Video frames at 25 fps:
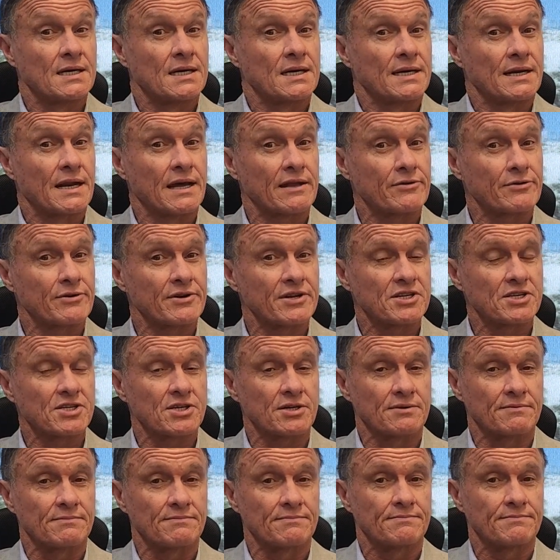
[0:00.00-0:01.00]
Another
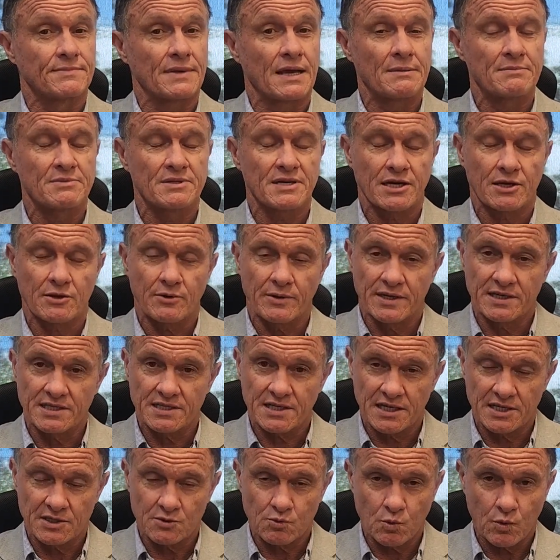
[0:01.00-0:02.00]
edition, MTA
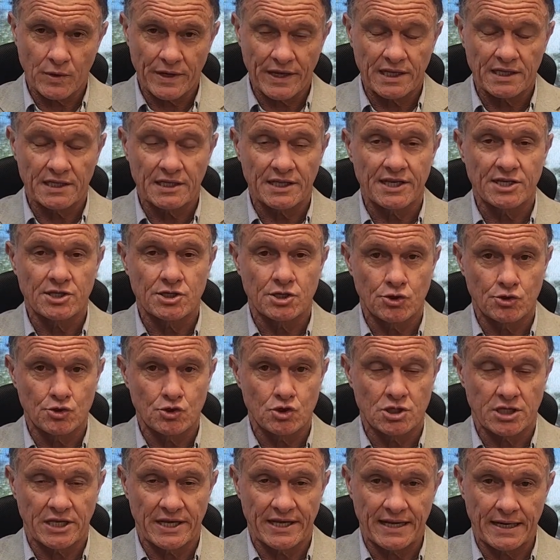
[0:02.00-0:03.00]
Queensland's weekly
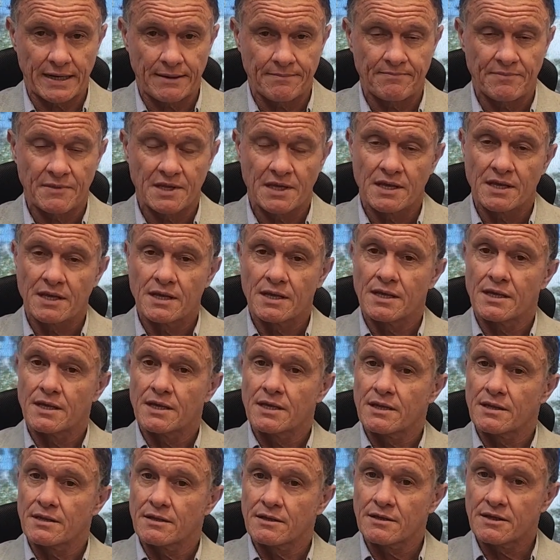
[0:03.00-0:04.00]
newsletter.
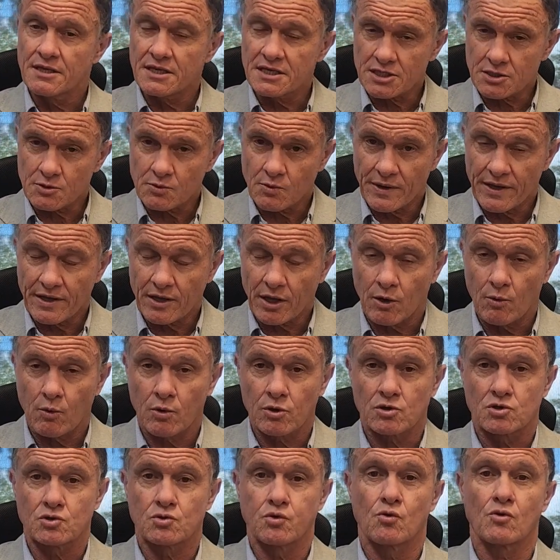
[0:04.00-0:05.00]
This week I
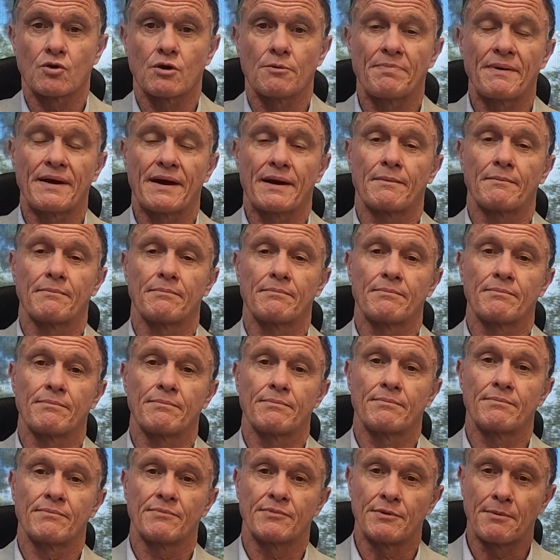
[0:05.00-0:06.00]
want to talk about
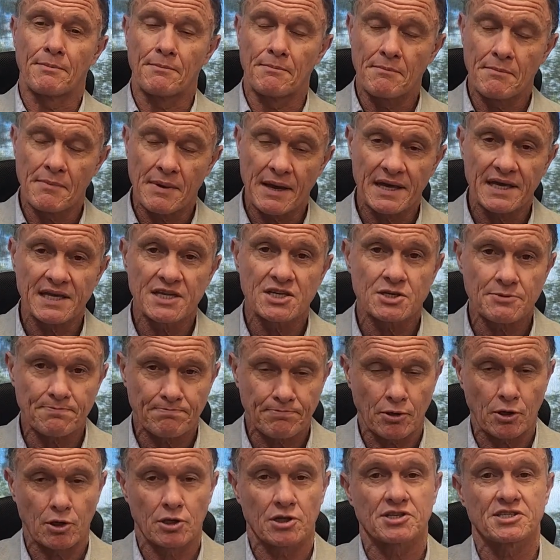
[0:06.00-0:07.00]
the major
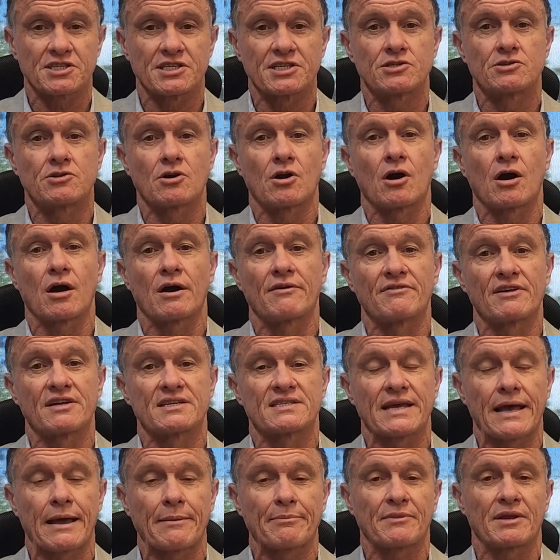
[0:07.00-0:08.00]
policy drive that's
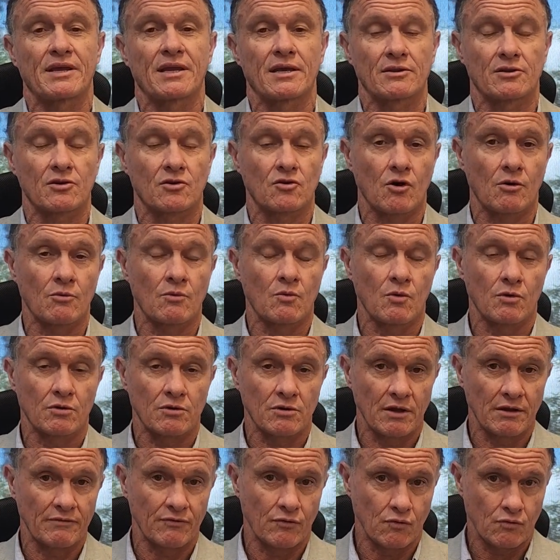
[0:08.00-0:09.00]
happening at the Commonwealth
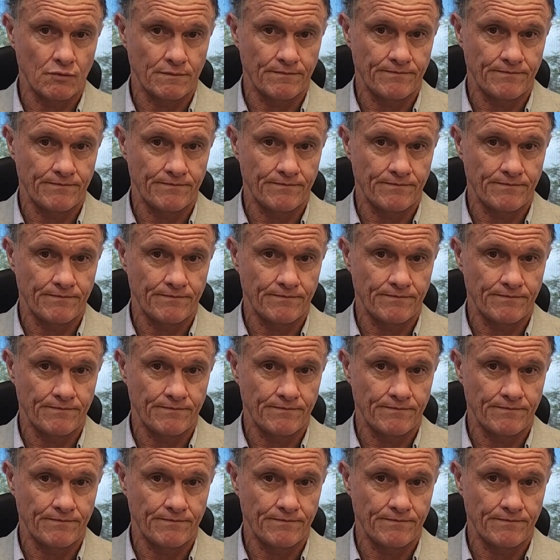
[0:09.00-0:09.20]
level.